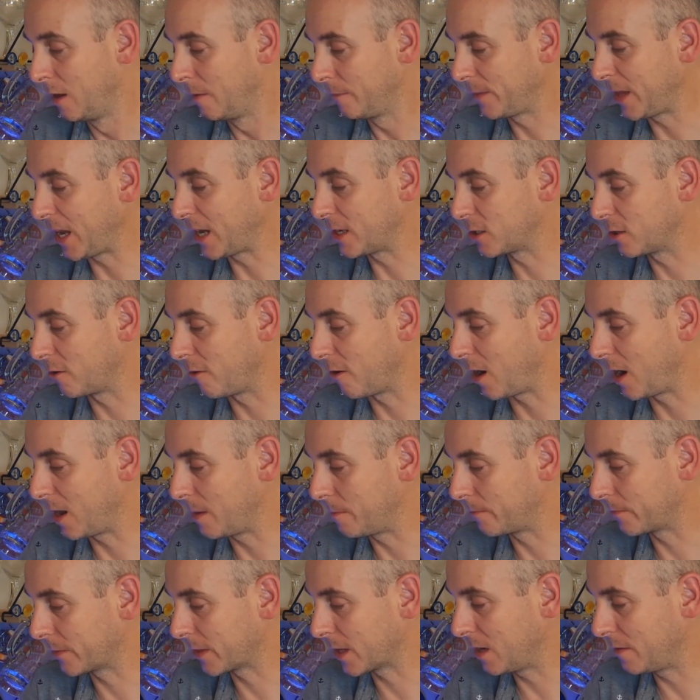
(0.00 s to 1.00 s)
That's all right.
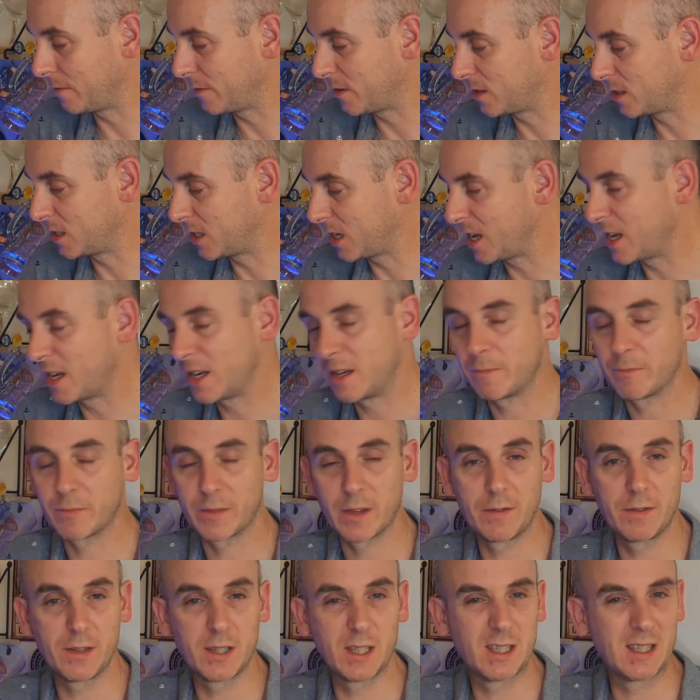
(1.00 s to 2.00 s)
If you see it,
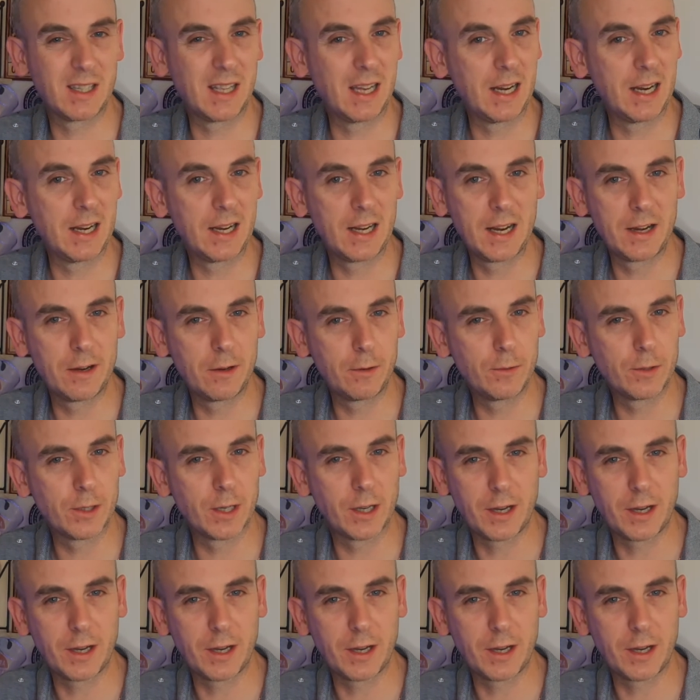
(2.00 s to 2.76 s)
if it's still in Lidl's,